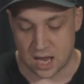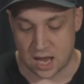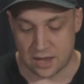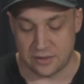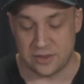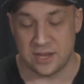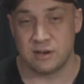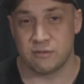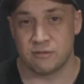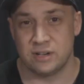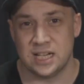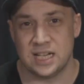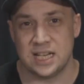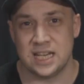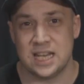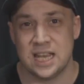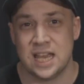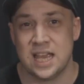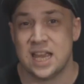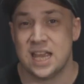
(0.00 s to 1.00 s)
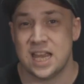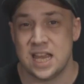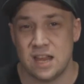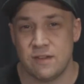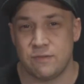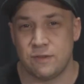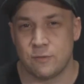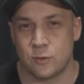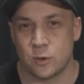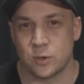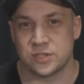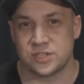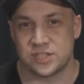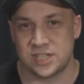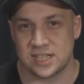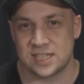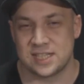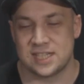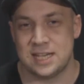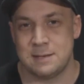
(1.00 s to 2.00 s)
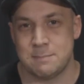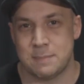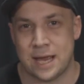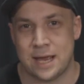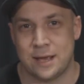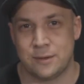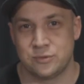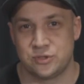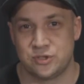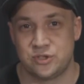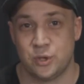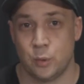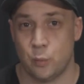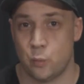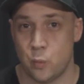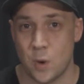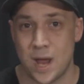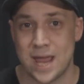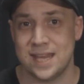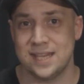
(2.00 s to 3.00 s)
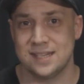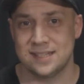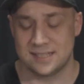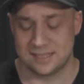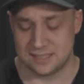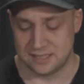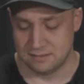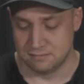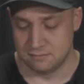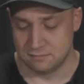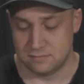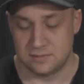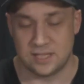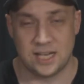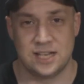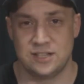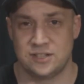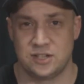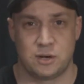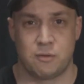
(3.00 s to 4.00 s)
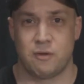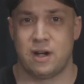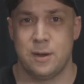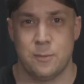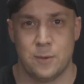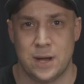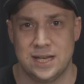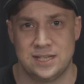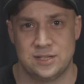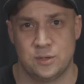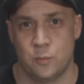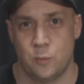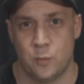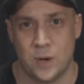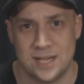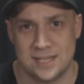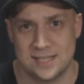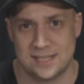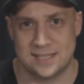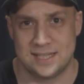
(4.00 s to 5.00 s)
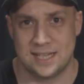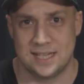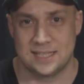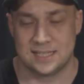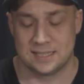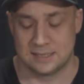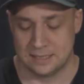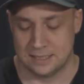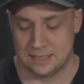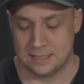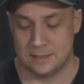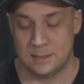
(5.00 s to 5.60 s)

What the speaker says: I think really, if you've got £16 to waste, then it's a great way to waste it.